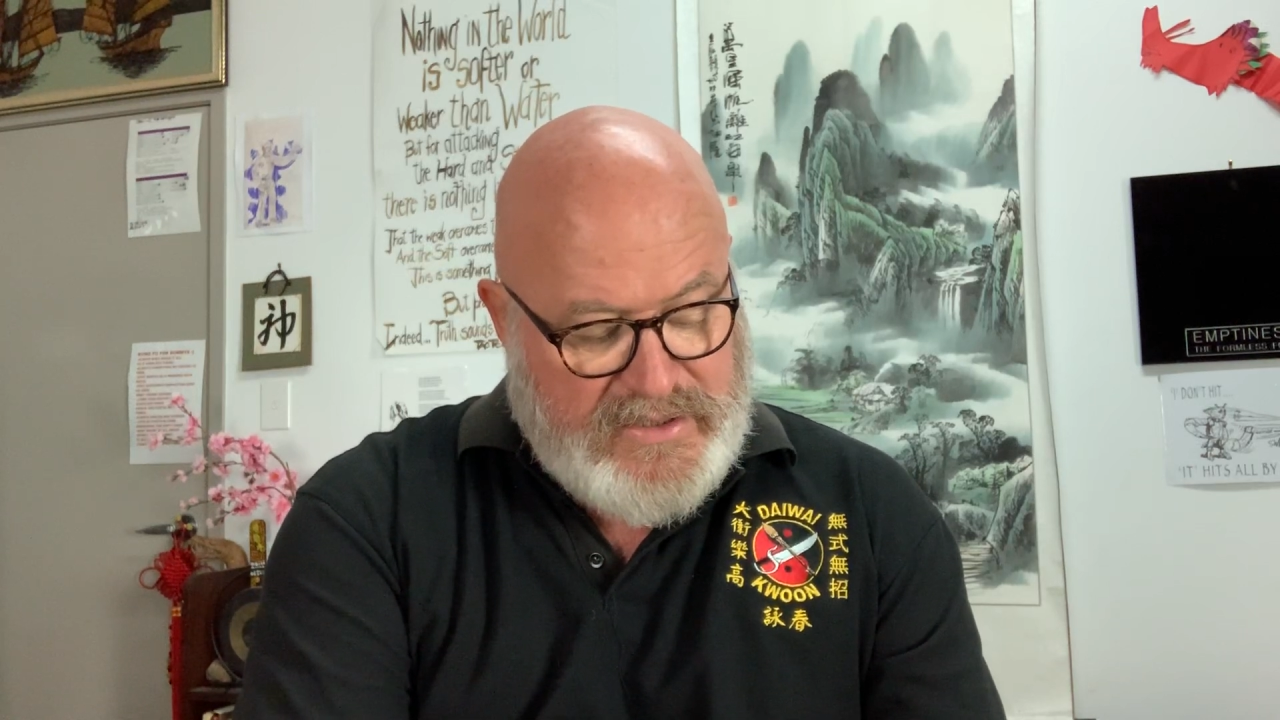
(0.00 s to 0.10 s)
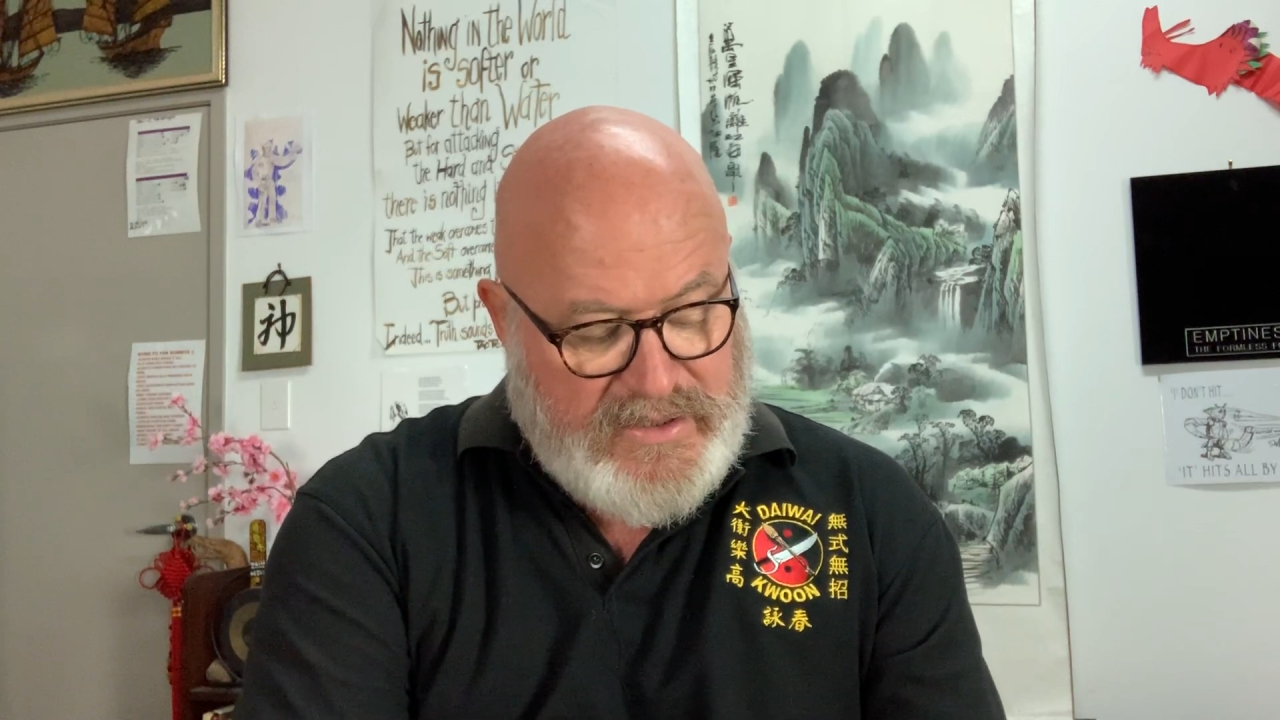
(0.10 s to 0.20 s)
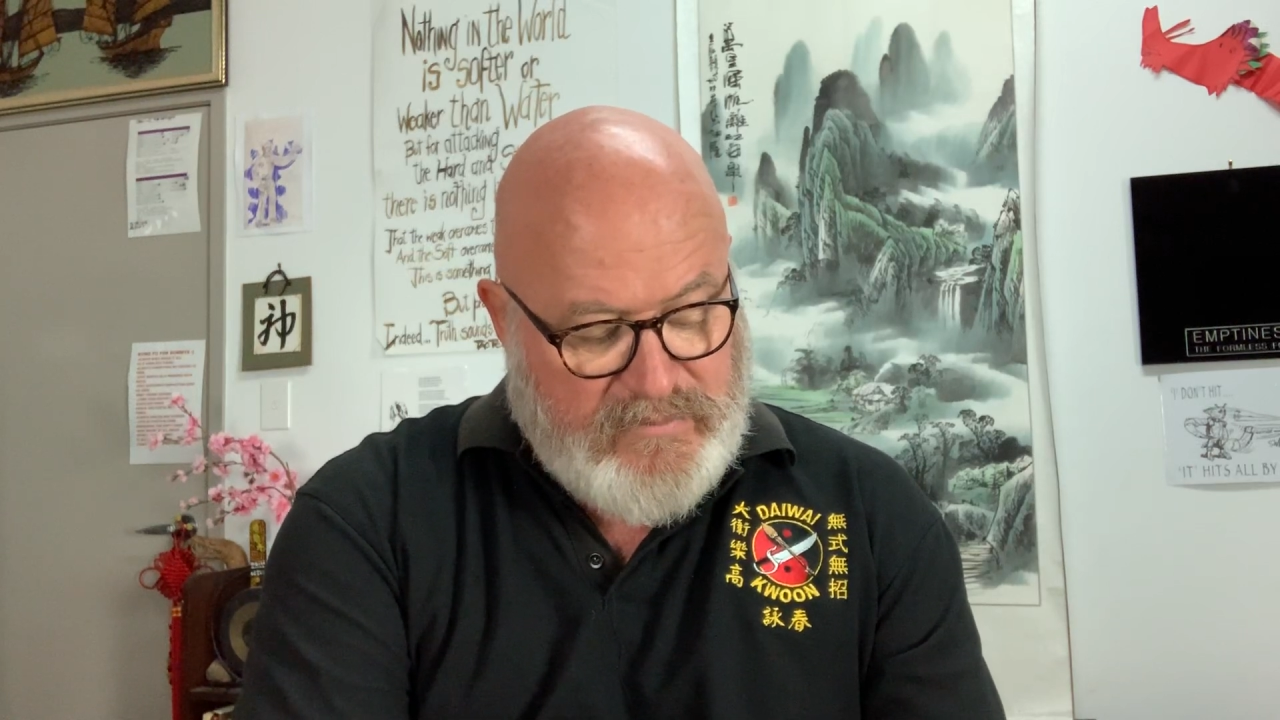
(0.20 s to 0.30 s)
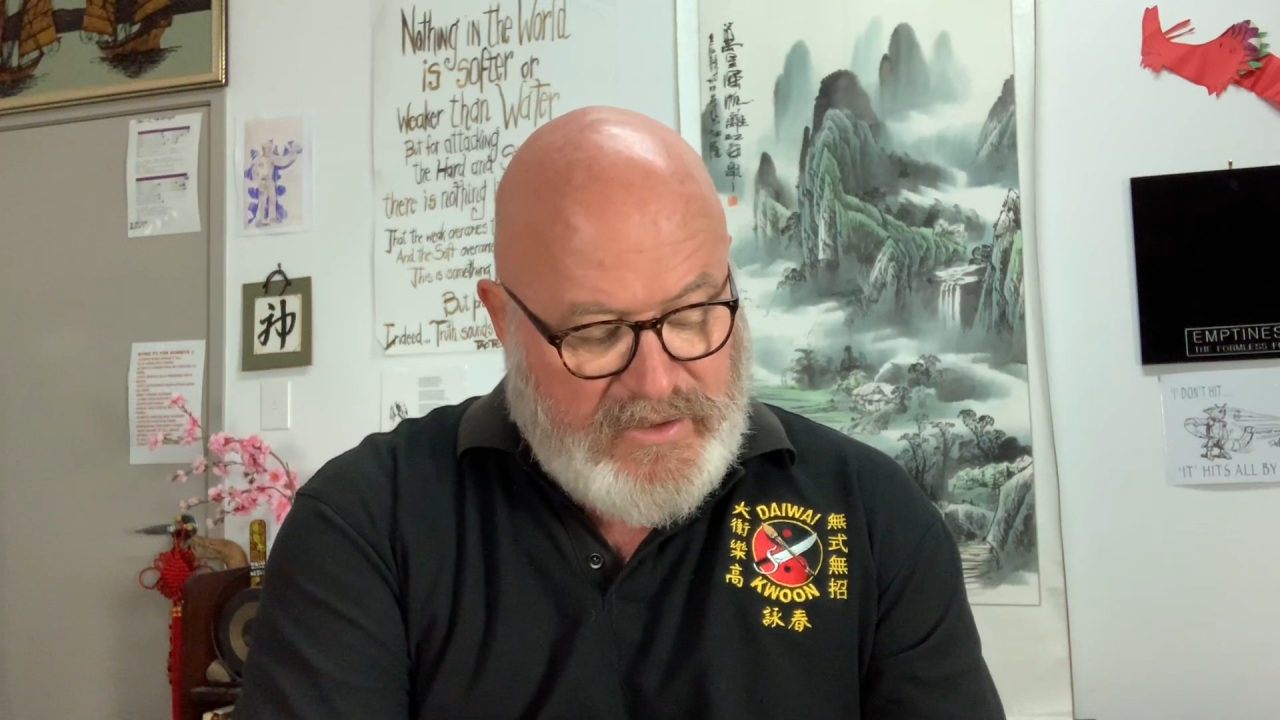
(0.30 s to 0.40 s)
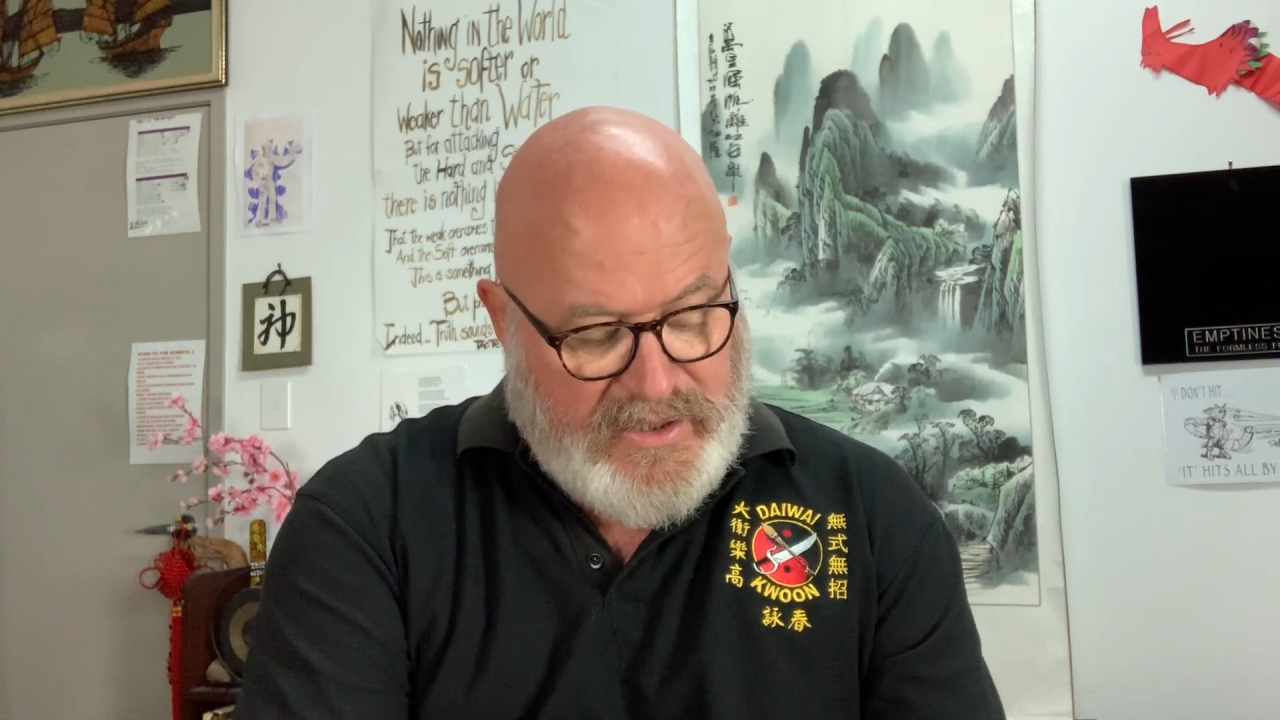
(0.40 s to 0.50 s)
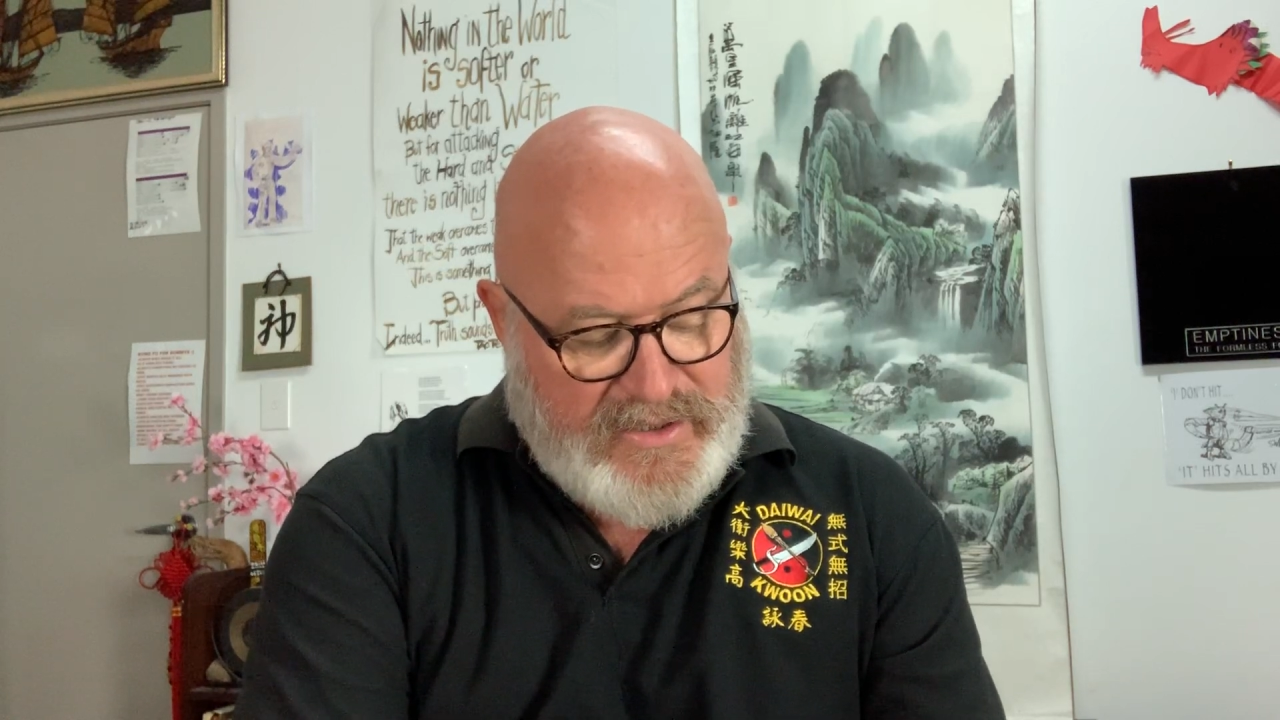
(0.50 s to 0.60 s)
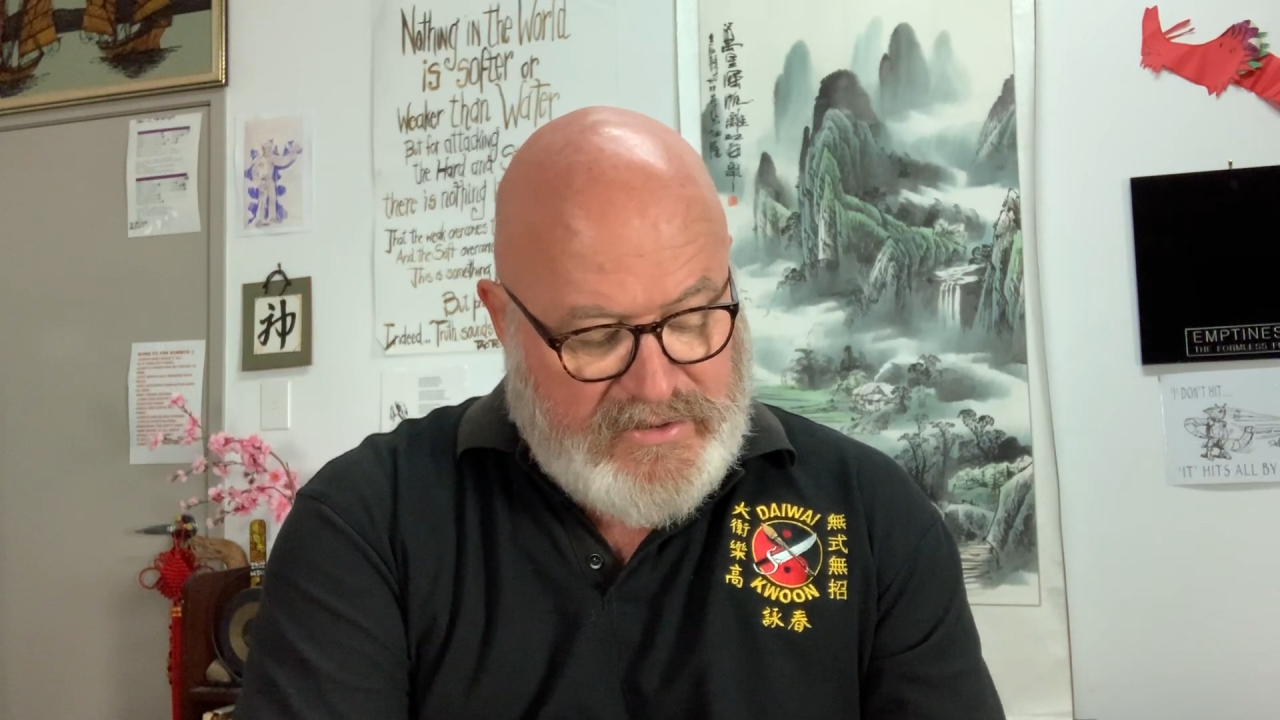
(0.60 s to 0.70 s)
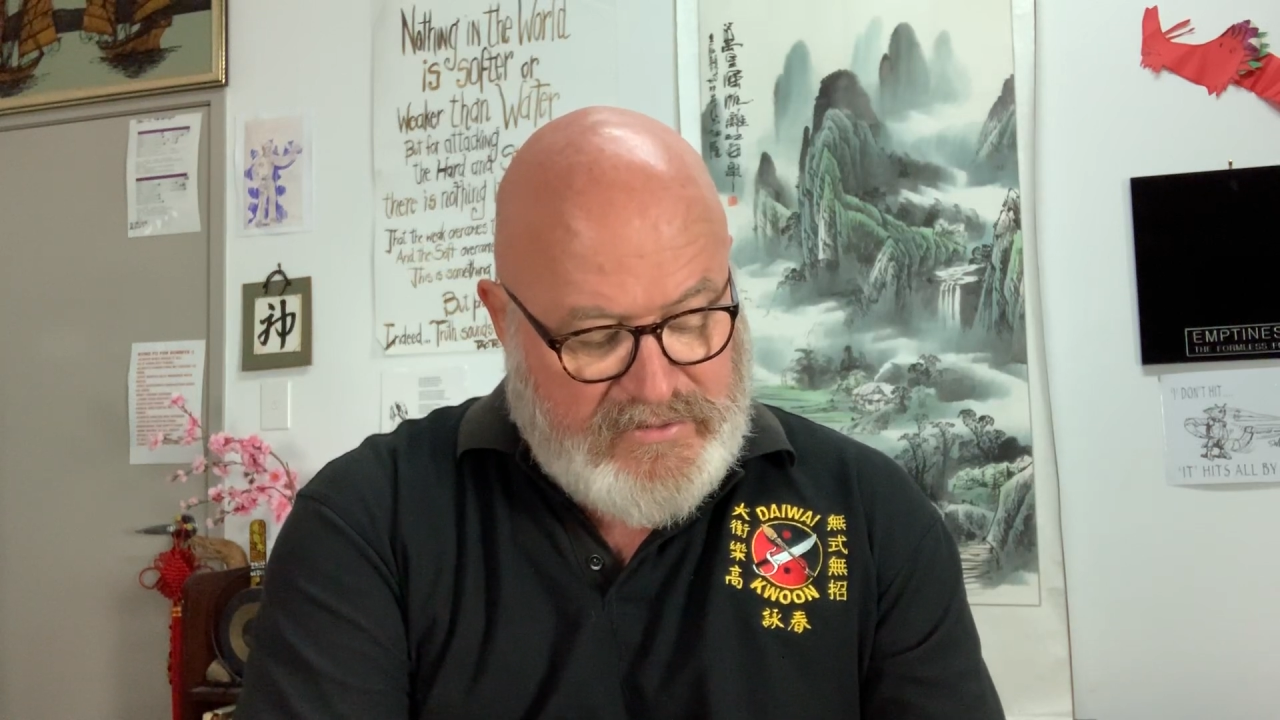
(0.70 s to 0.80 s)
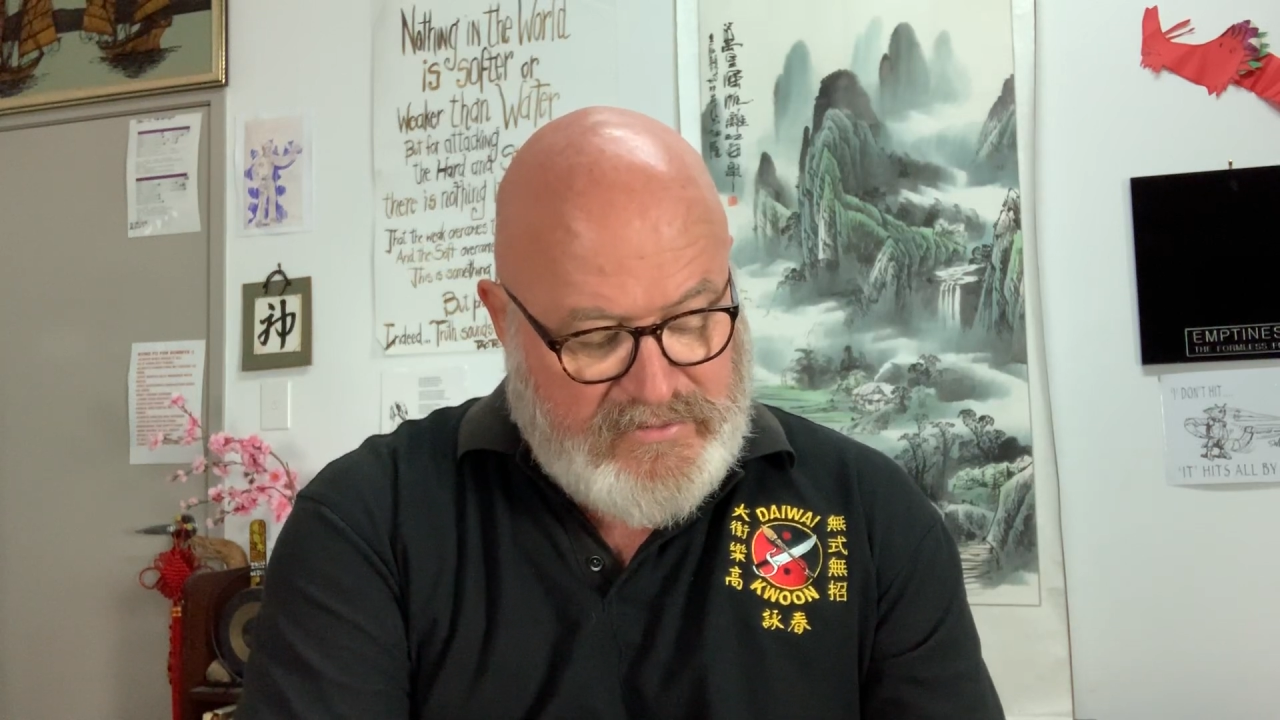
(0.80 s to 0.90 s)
Nim Lik